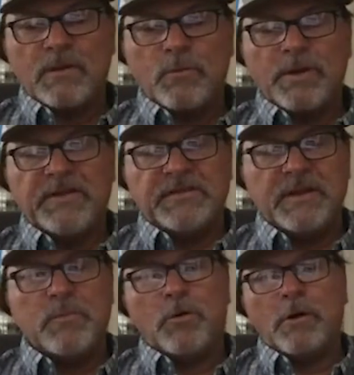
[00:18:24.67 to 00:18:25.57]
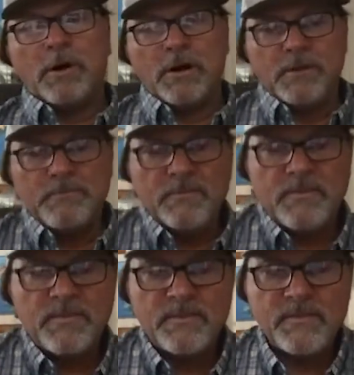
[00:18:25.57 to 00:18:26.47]
we see more
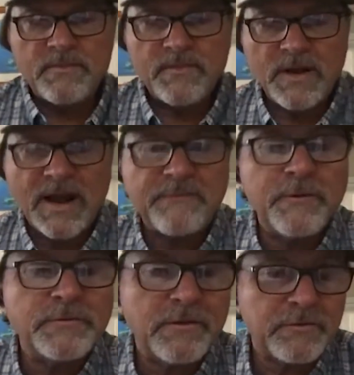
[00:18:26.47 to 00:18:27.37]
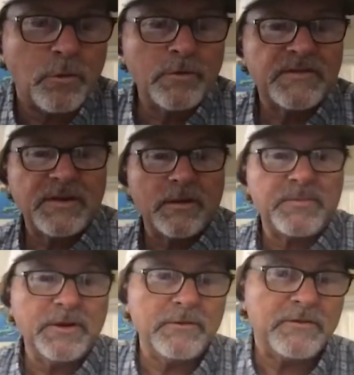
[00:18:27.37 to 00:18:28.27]
high fructose corn
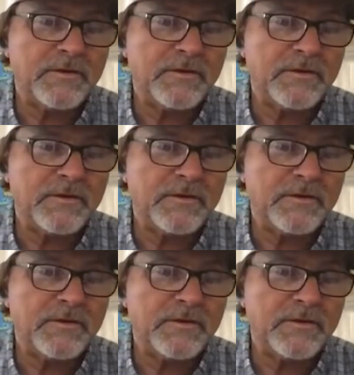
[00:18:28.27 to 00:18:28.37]
syrup used